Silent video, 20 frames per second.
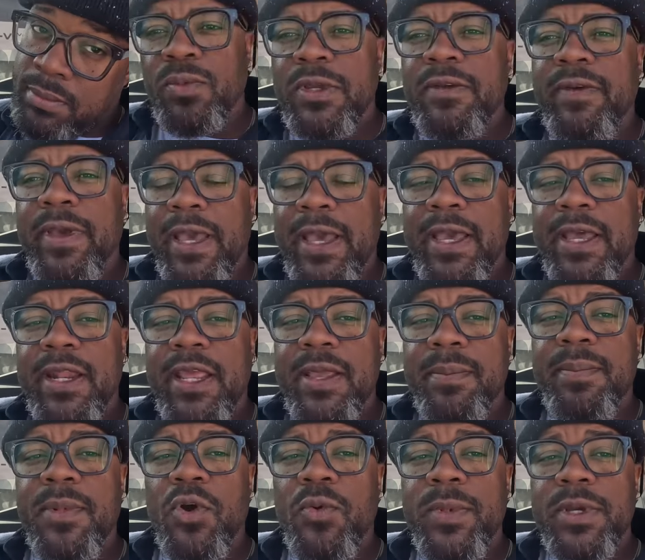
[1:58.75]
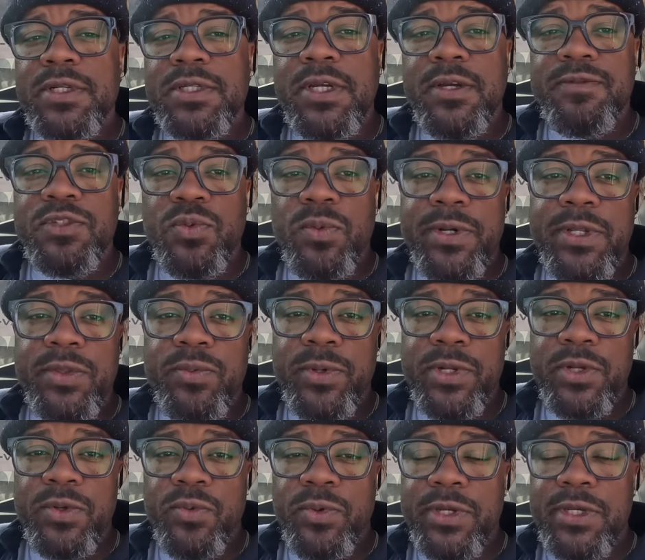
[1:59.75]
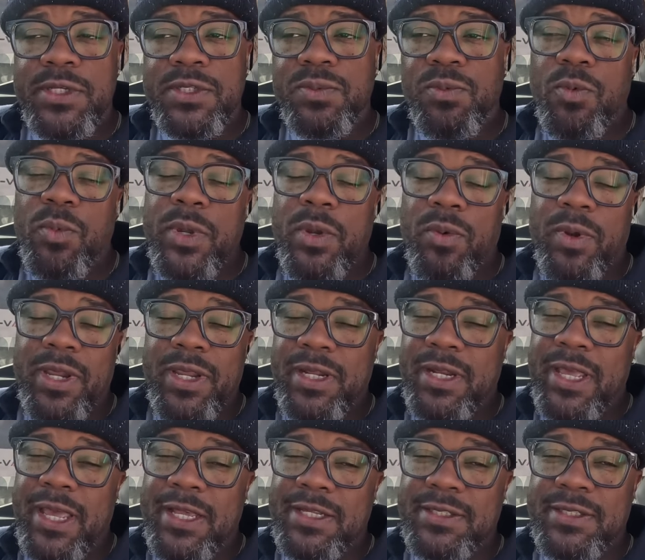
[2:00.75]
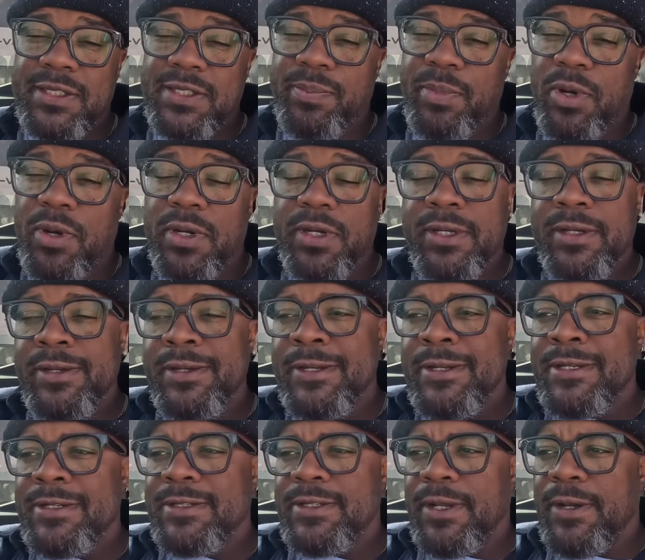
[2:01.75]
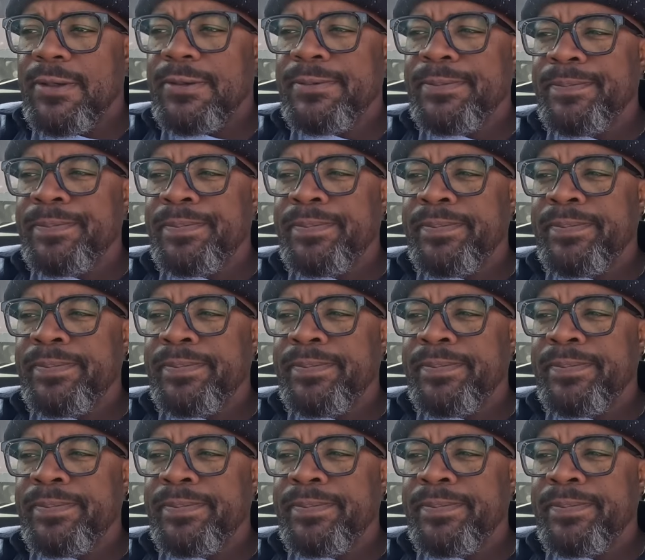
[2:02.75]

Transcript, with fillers: we've had a moment of 23 degrees when we were in Estes Park. So